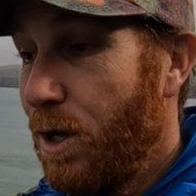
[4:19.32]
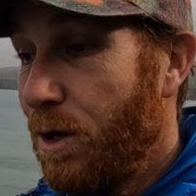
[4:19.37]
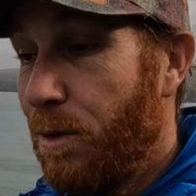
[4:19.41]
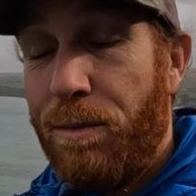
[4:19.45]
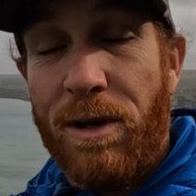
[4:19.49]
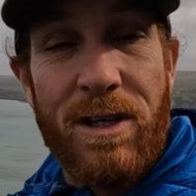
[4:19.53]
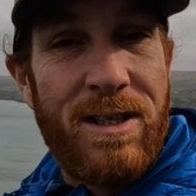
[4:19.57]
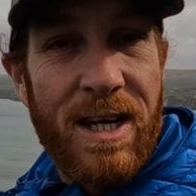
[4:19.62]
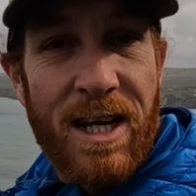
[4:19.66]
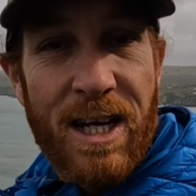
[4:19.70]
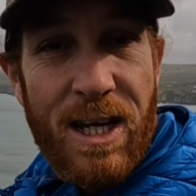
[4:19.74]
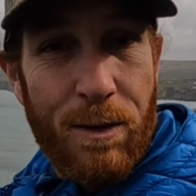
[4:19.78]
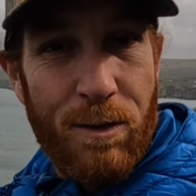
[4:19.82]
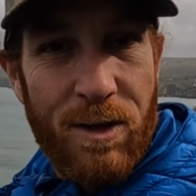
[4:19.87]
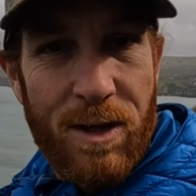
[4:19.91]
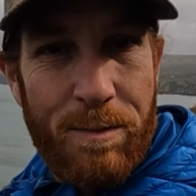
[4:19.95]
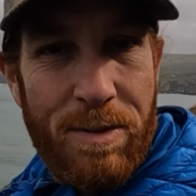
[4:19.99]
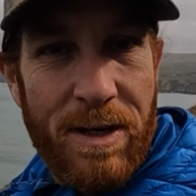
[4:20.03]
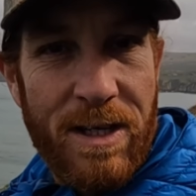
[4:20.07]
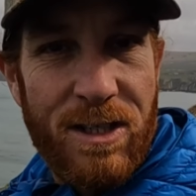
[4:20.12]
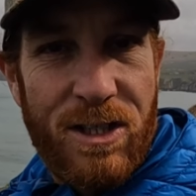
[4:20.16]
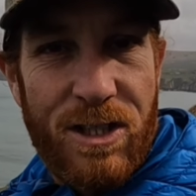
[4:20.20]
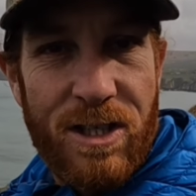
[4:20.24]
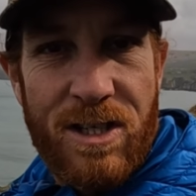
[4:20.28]
But take it with a
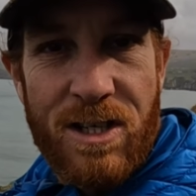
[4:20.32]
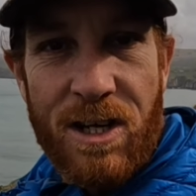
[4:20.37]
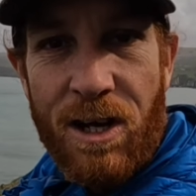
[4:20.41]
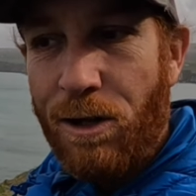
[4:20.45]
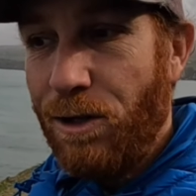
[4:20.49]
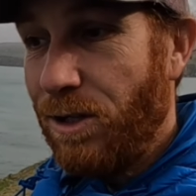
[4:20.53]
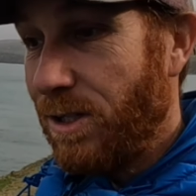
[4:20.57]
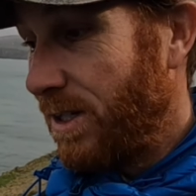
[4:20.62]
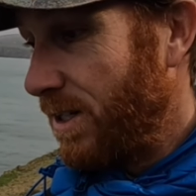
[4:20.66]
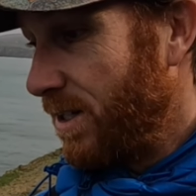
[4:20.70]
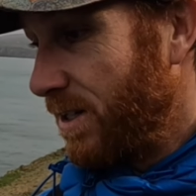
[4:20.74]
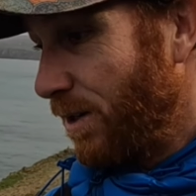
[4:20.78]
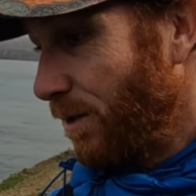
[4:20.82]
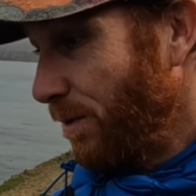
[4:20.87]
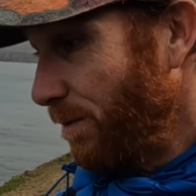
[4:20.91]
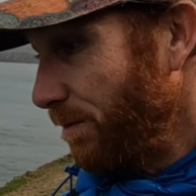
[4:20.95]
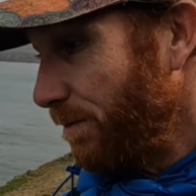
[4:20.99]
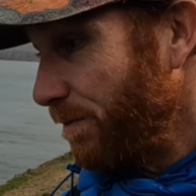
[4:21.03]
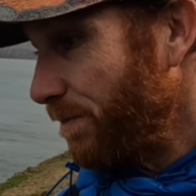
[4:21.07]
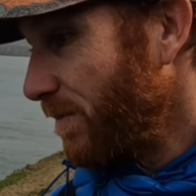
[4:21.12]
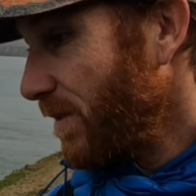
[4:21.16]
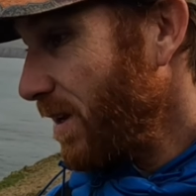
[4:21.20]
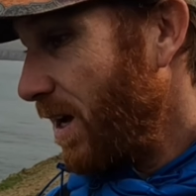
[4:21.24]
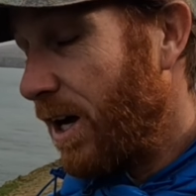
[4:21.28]
pinch of salt, you know.
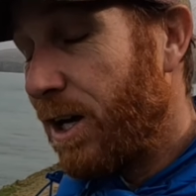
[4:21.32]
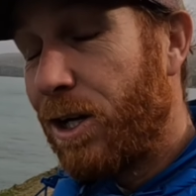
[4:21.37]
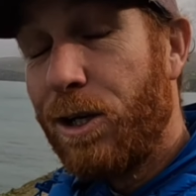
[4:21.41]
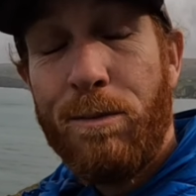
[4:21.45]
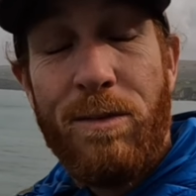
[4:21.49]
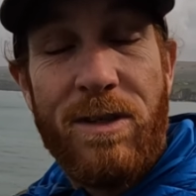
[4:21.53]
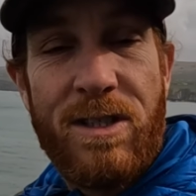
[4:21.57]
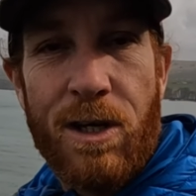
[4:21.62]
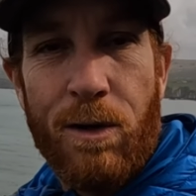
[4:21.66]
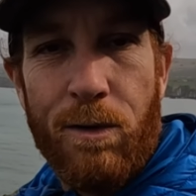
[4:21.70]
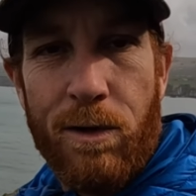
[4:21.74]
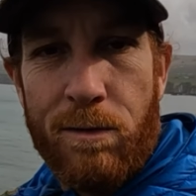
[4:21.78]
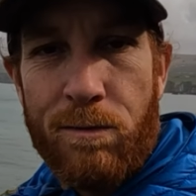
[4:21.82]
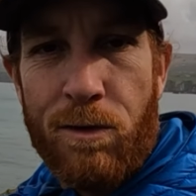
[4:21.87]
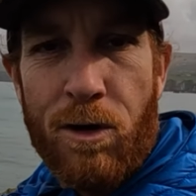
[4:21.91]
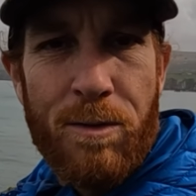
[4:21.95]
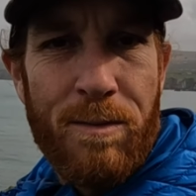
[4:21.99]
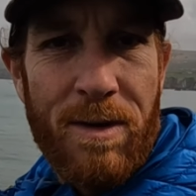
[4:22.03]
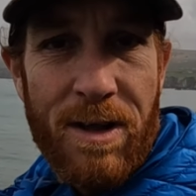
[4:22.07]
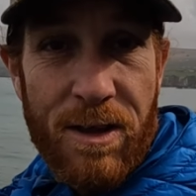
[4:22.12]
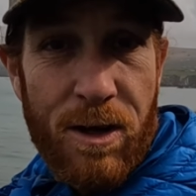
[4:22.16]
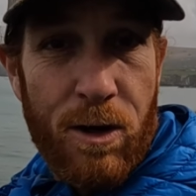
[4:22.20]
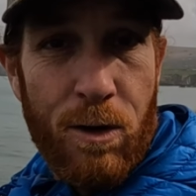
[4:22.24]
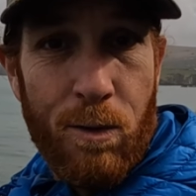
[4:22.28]
I could be totally wrong
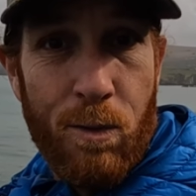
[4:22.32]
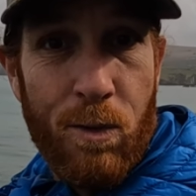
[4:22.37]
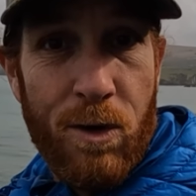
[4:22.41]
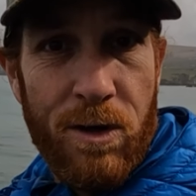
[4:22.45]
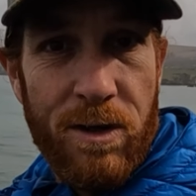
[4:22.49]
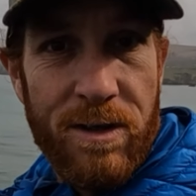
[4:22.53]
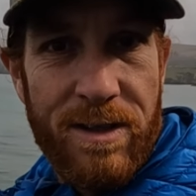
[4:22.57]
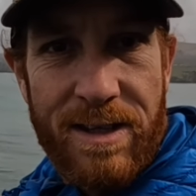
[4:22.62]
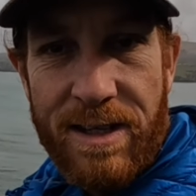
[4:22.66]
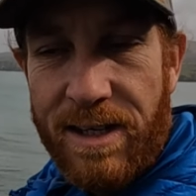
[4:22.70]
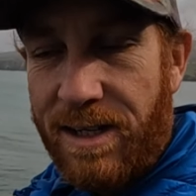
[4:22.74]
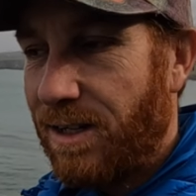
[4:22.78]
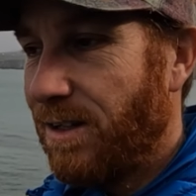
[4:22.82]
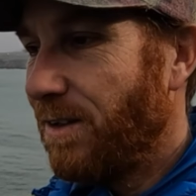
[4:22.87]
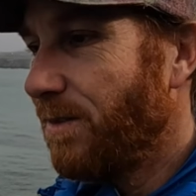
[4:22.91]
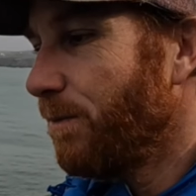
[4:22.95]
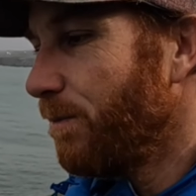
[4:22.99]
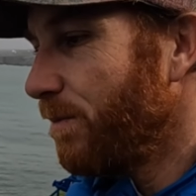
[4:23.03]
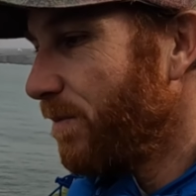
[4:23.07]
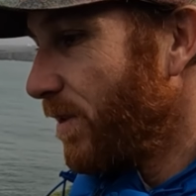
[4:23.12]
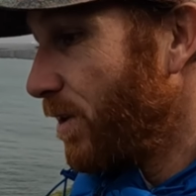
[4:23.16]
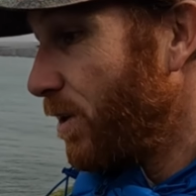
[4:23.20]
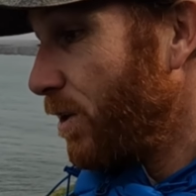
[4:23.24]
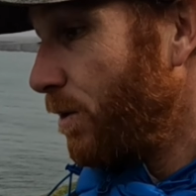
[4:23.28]
about the whole world thing.
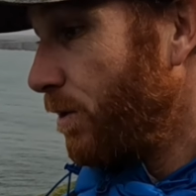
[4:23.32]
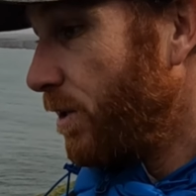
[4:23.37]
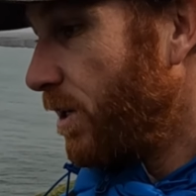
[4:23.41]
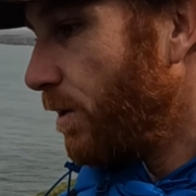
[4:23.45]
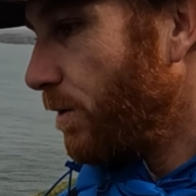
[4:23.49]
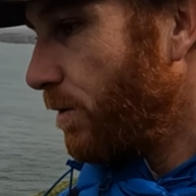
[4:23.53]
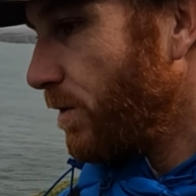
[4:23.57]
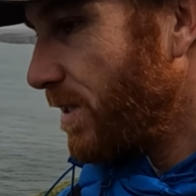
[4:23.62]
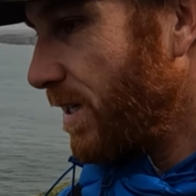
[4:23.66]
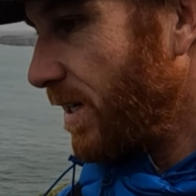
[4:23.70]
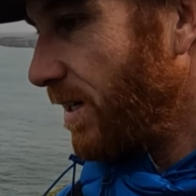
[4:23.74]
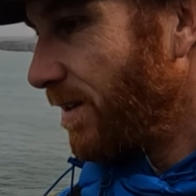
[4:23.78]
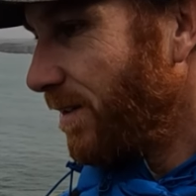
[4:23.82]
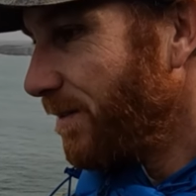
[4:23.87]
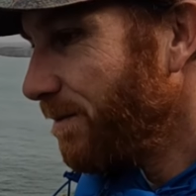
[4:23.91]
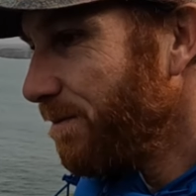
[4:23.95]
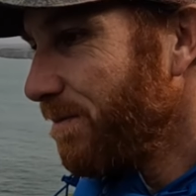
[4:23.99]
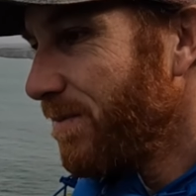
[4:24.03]
Who knows, eh?